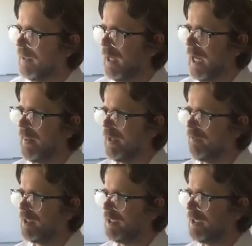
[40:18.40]
And
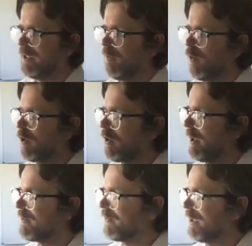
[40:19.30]
war
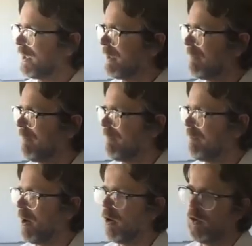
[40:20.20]
crimes really
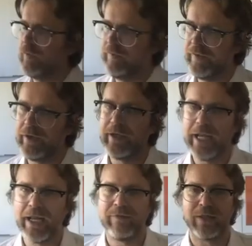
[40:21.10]
borrow very
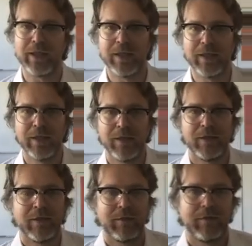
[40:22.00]
heavily
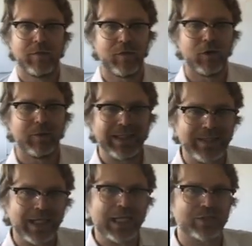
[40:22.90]
from
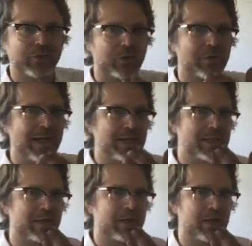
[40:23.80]
international
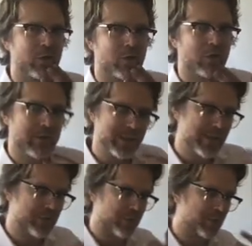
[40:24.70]
humanitarian law.
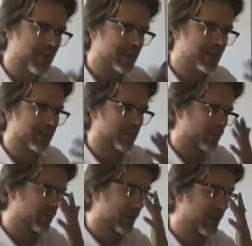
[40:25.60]
International humanitarian law
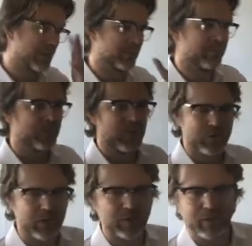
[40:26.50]
being
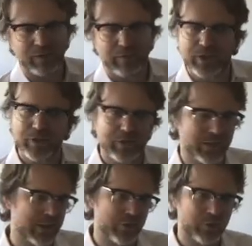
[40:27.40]
Geneva Conventions,
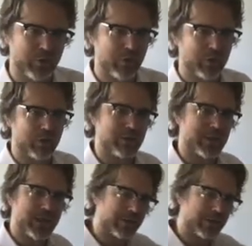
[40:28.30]
additional protocols, Hague